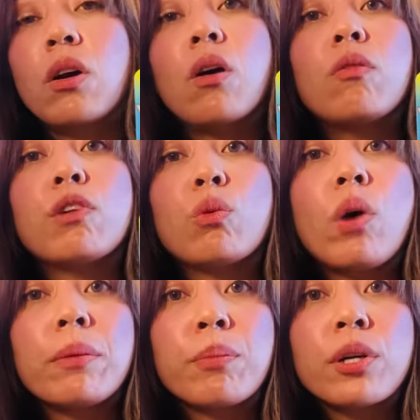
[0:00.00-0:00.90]
over
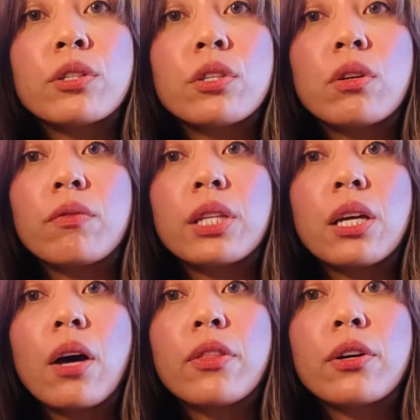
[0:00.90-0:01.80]
one person over
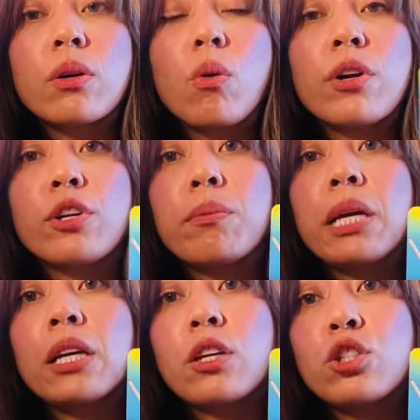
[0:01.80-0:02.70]
the other, or you're
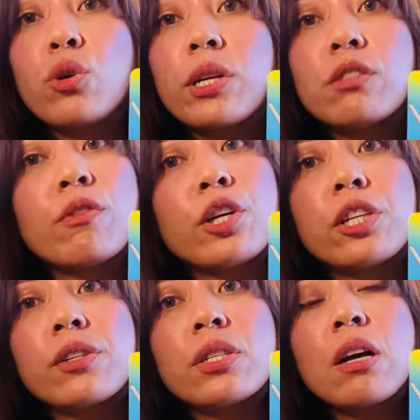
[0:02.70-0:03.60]
making a choice for
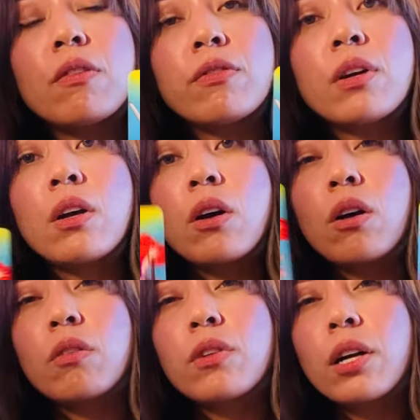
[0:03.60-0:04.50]
yourself.
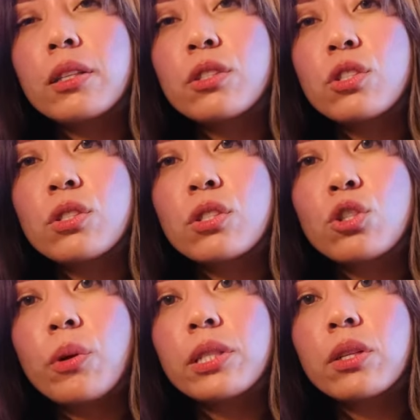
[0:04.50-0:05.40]
Overall, it's just a
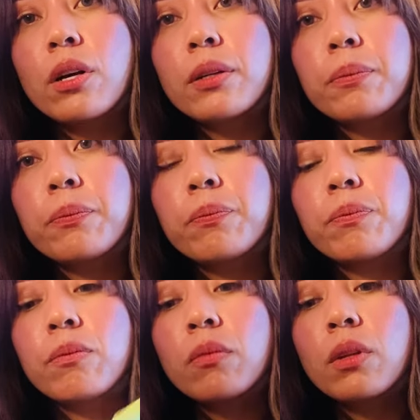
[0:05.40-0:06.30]
choice card.
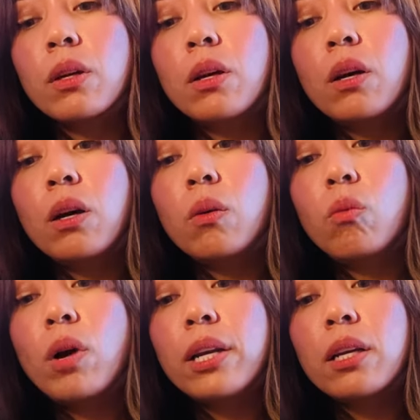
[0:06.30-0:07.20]

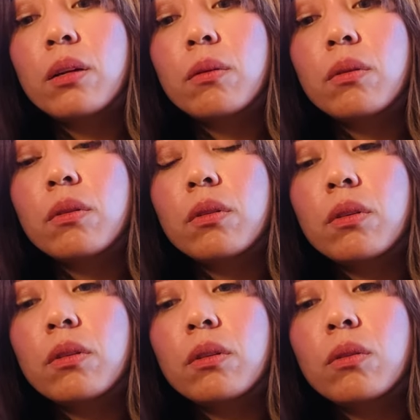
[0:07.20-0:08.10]
What
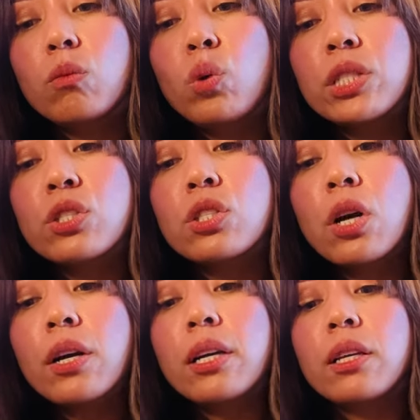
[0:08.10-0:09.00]

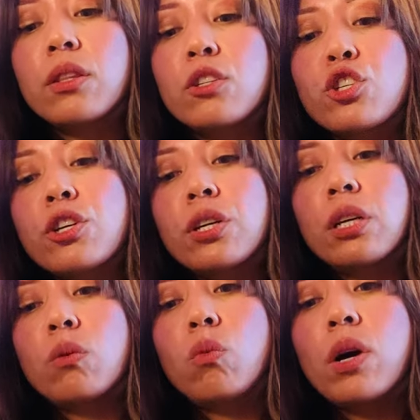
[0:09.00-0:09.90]
started the
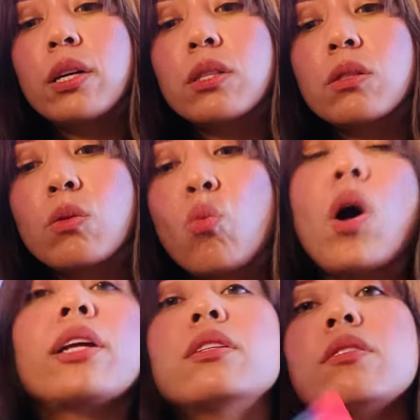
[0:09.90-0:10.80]
journey was
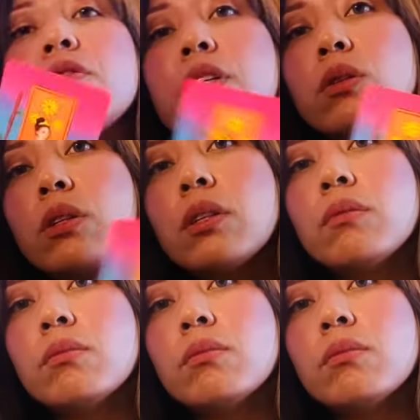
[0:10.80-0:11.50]
wanting to feel good.